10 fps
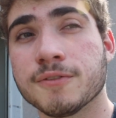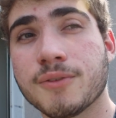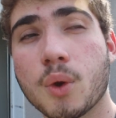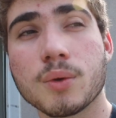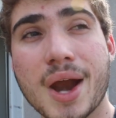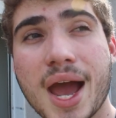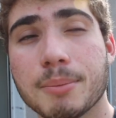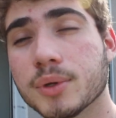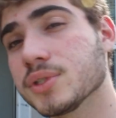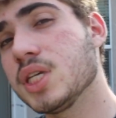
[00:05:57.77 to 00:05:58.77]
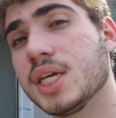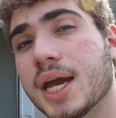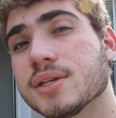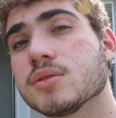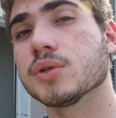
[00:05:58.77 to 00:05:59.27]
full wrap. We'll see,
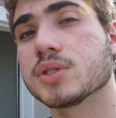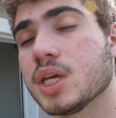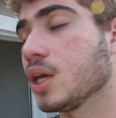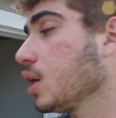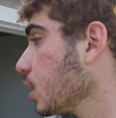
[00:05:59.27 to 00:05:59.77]
guys. We'll see.